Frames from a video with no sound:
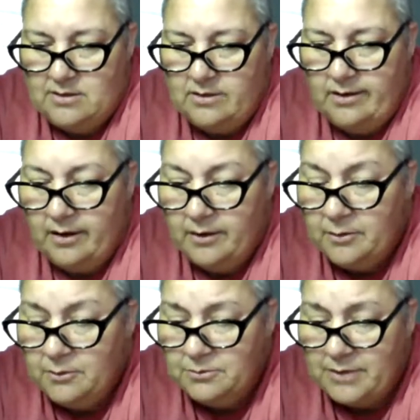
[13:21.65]

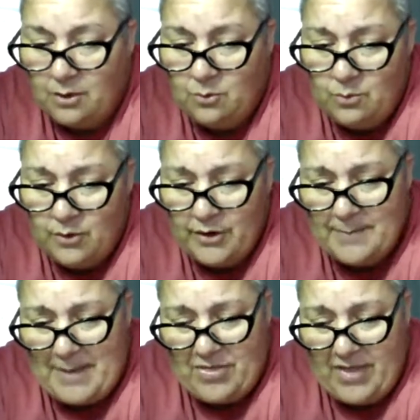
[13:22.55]
No, don't worry
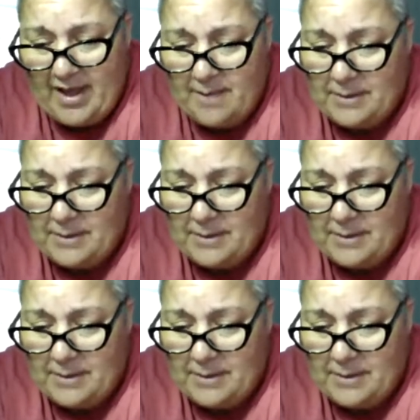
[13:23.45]
about that.